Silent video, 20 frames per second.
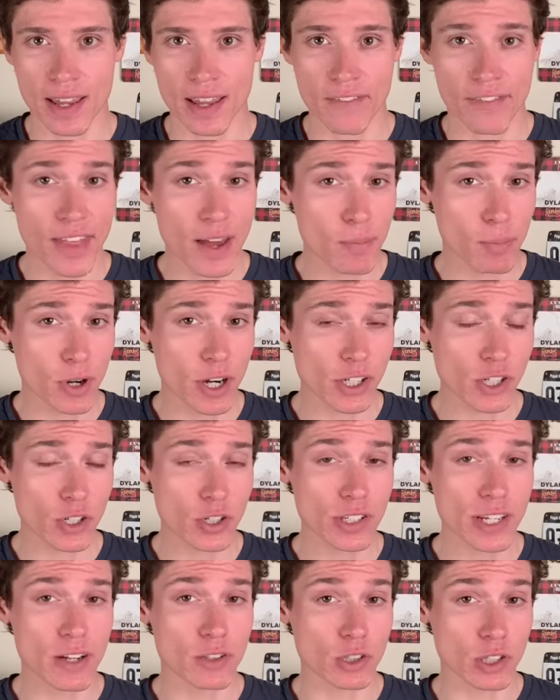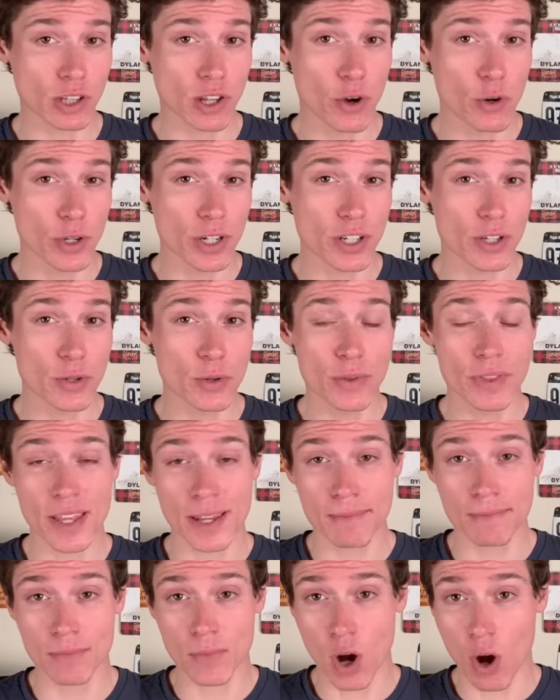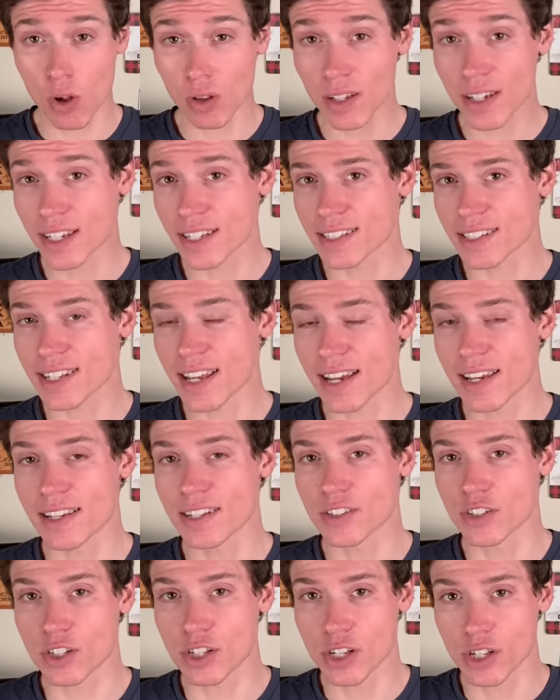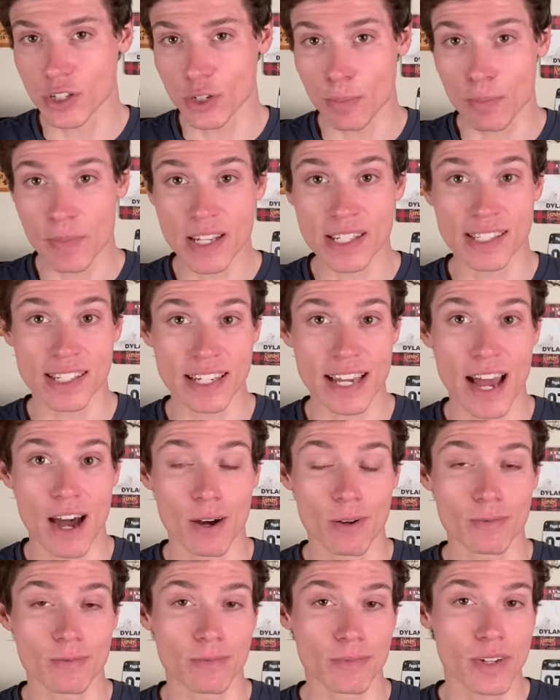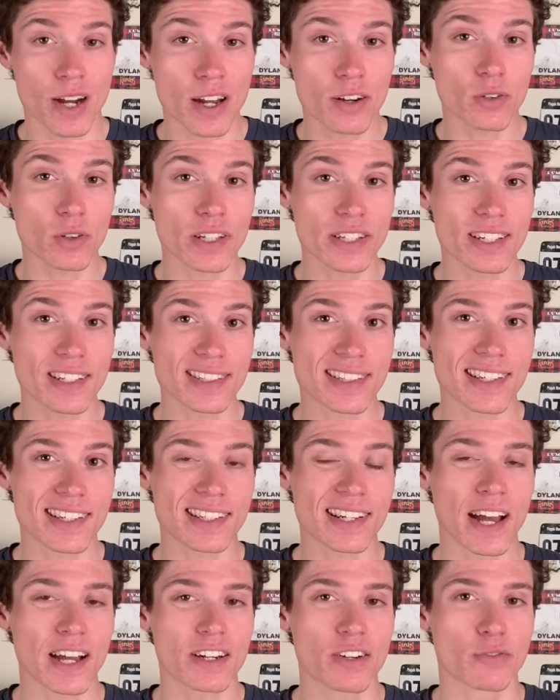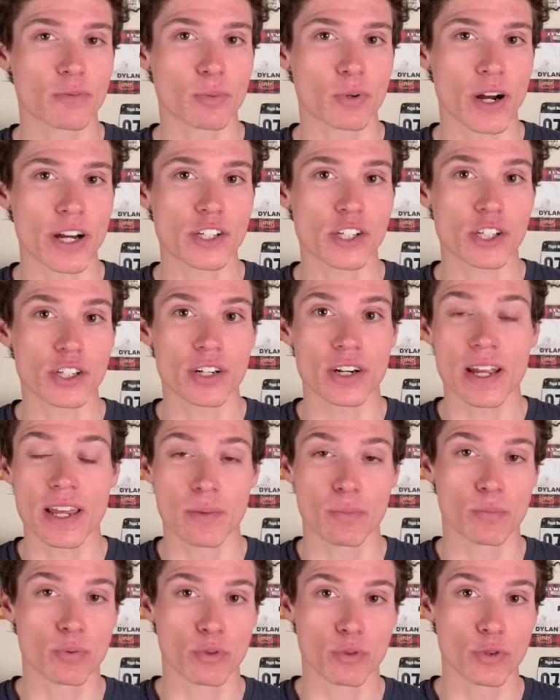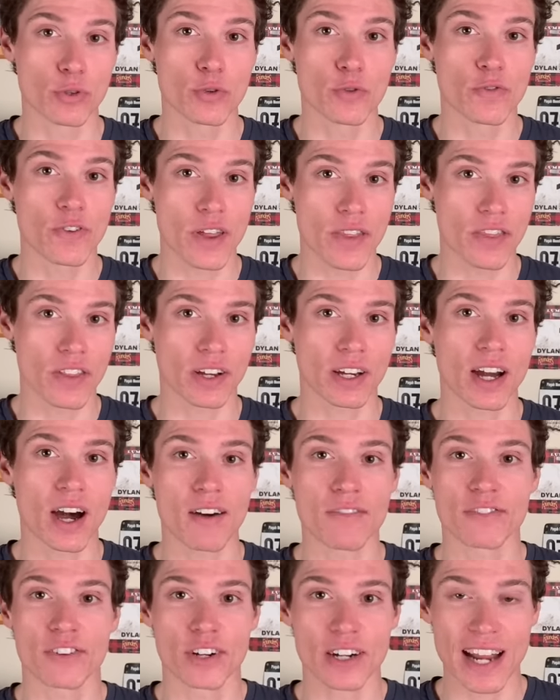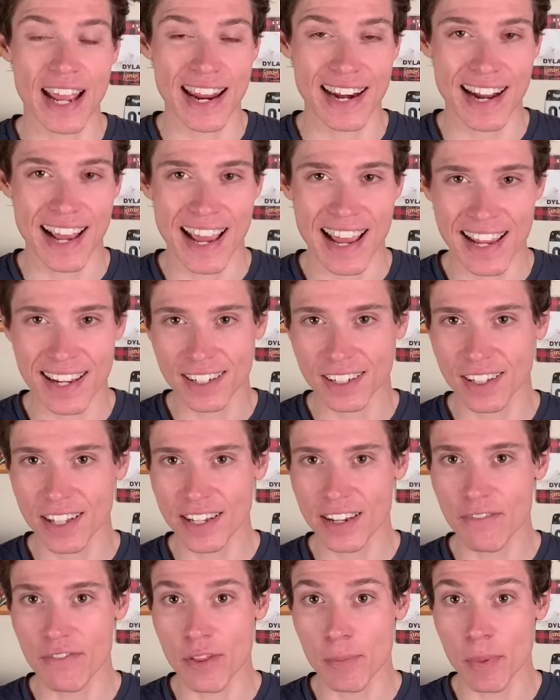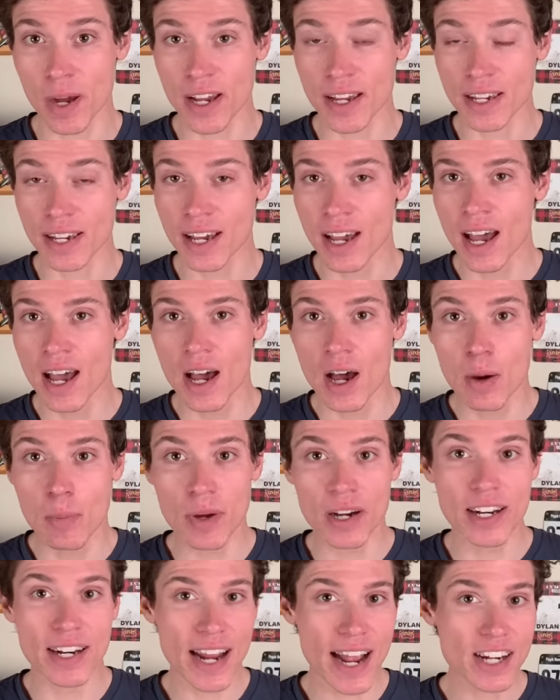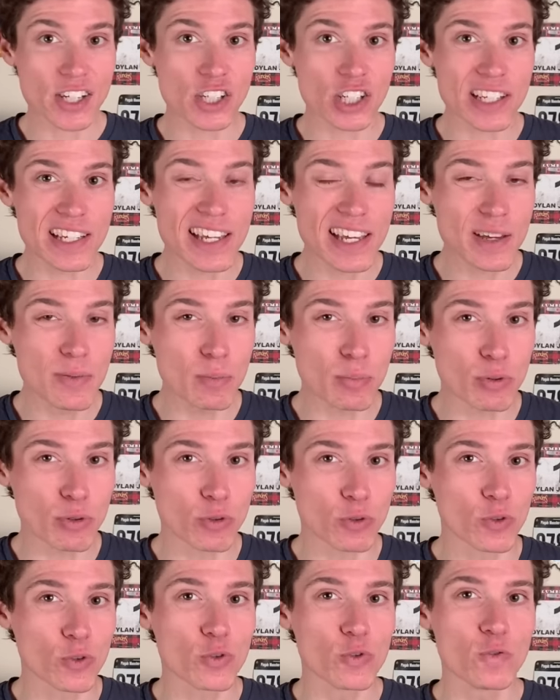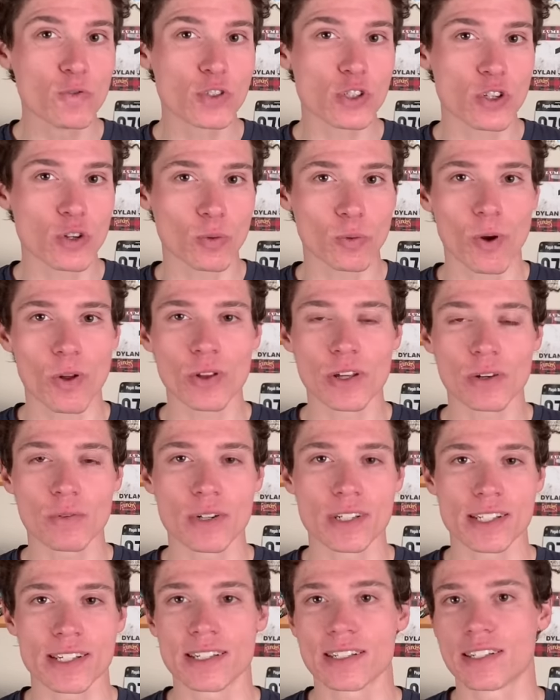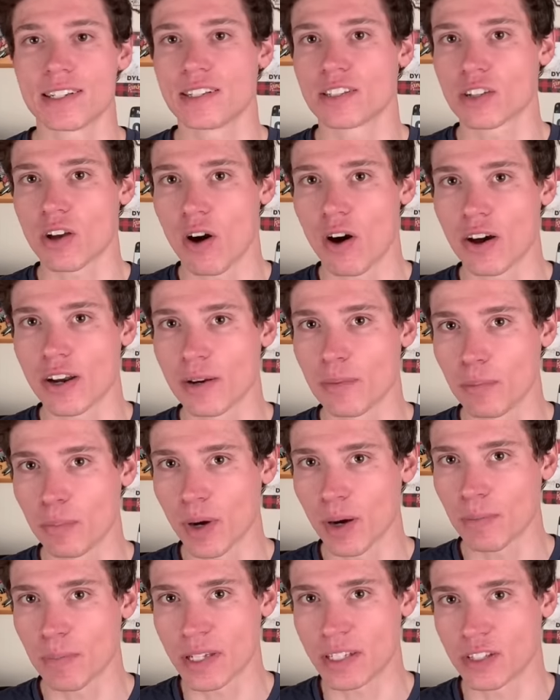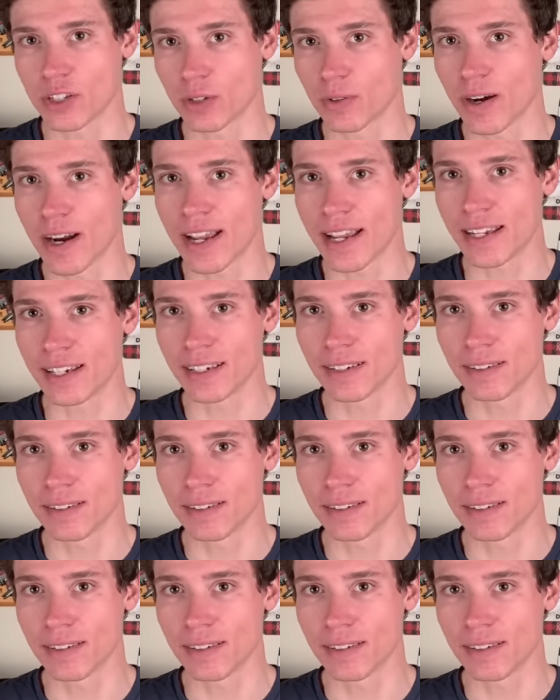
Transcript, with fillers: If that pressure sounds low to you, then all I can say is you're missing out. Not only does this kind of pressure improve the comfort and handling of the bike, but it actually improves the rolling resistance on bumpy terrain.